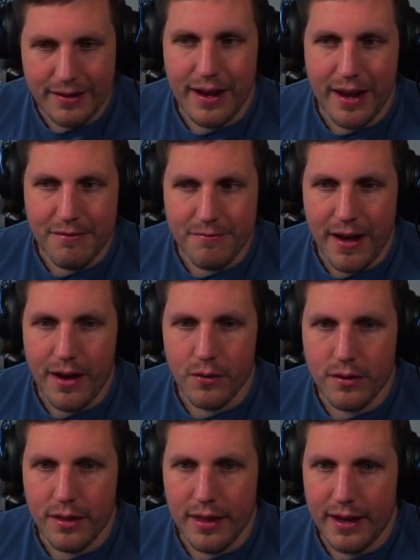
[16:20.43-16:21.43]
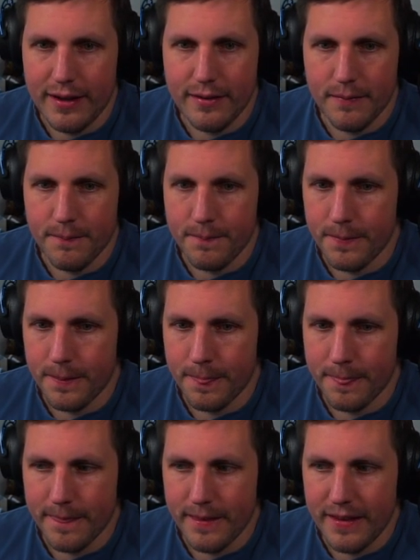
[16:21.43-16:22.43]
I found that
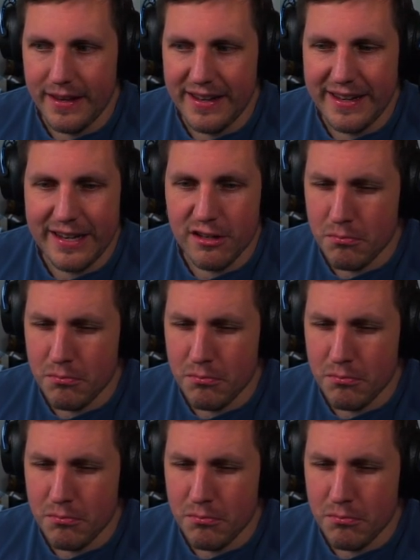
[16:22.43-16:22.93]
he's